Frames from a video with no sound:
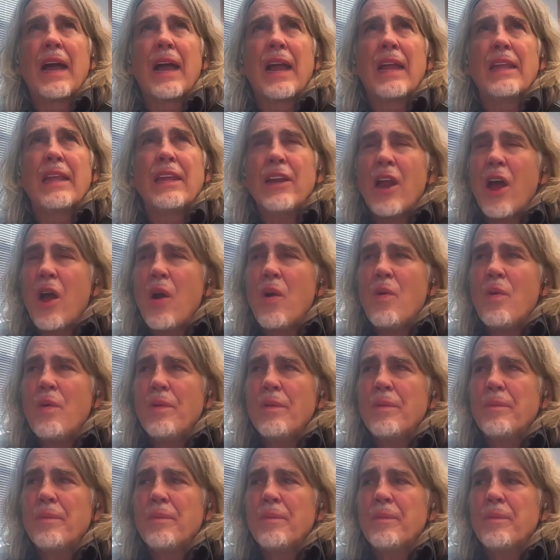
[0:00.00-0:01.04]
you know,
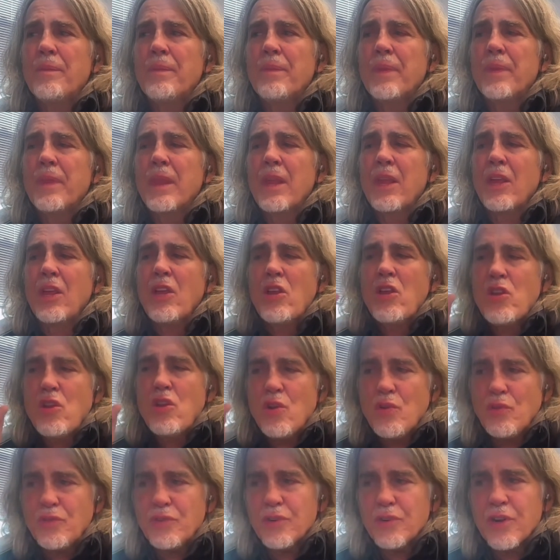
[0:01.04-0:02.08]

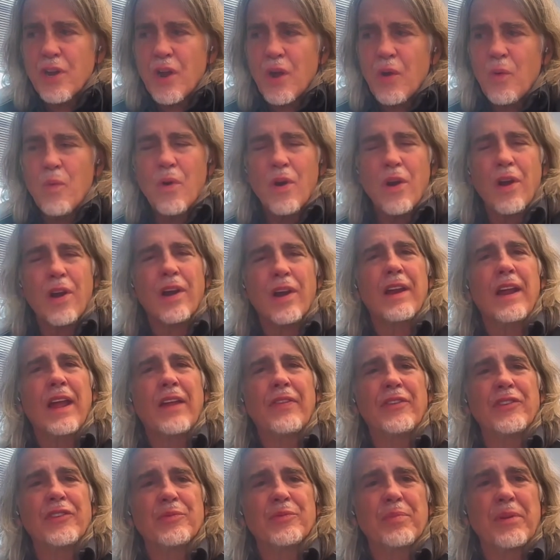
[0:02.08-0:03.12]
you should go work at
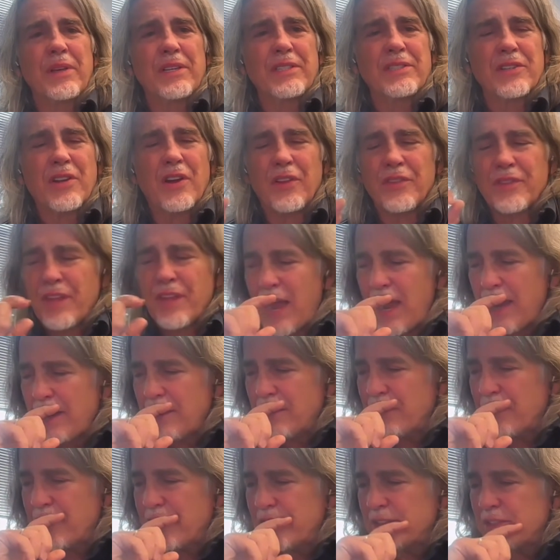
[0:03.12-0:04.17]
this place called Tiger,
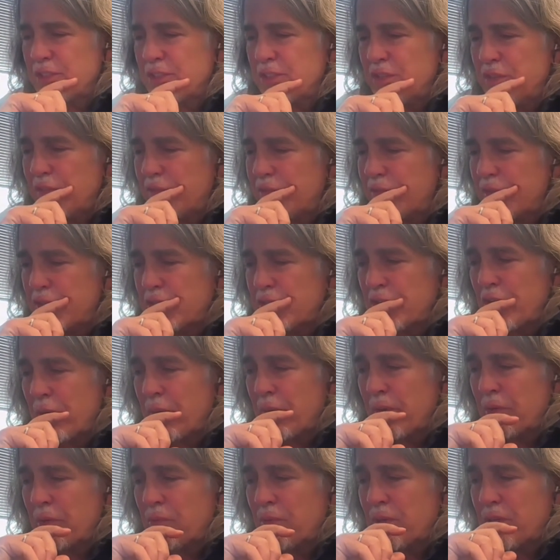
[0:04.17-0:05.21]
the Institute for
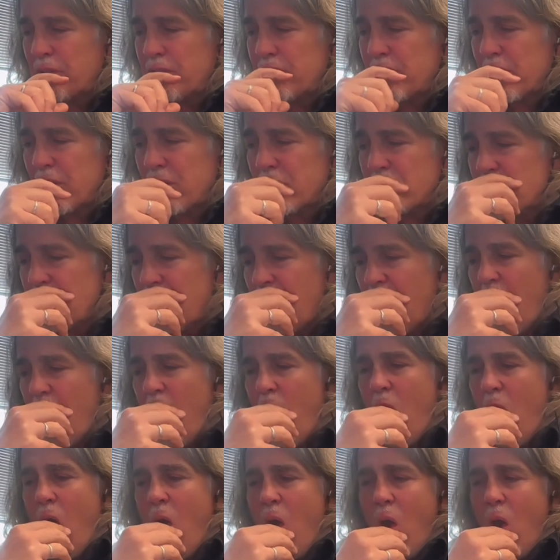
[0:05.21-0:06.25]
Genomic Research.
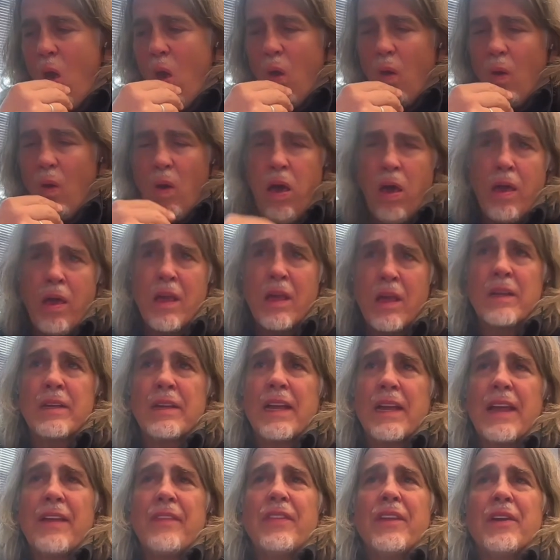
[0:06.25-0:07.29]

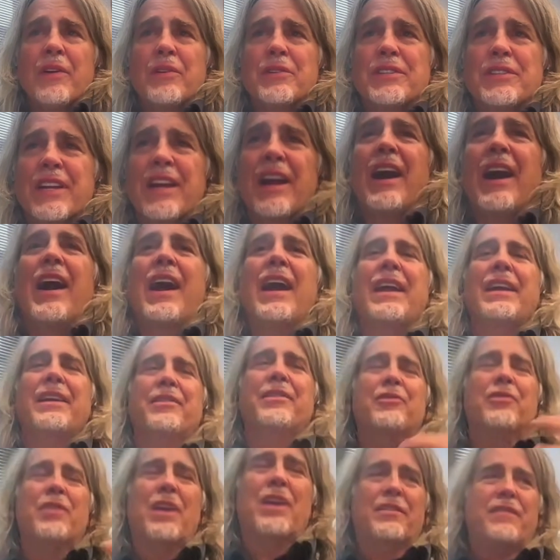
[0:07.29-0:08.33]
And there was a guy,
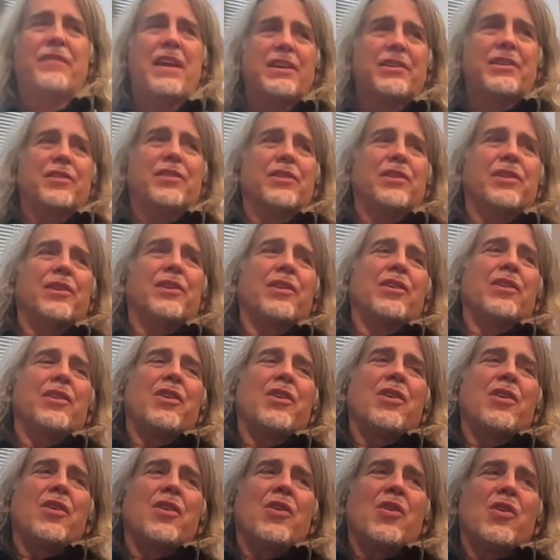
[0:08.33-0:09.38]
Craig Venter,
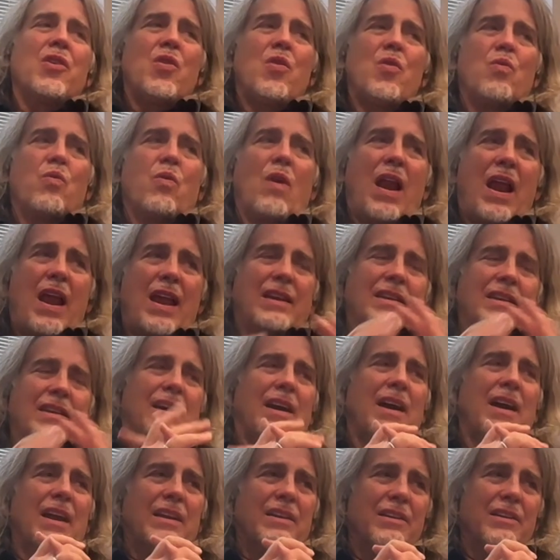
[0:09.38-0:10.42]
who ran
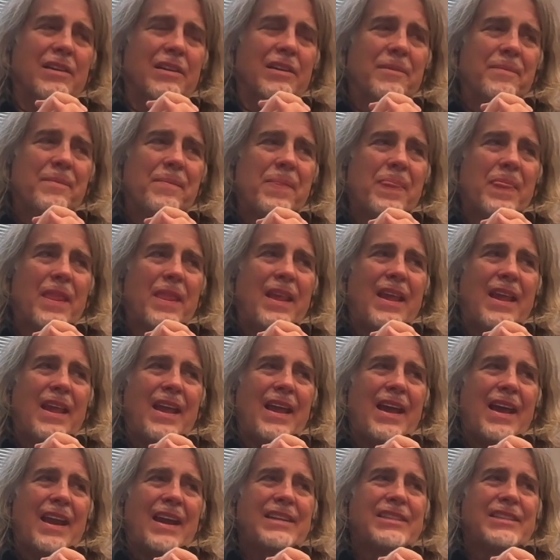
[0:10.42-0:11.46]
Tiger.
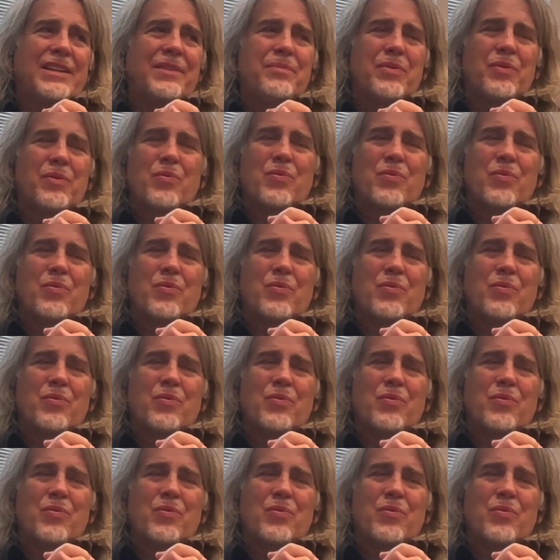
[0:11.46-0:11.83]
And I said, but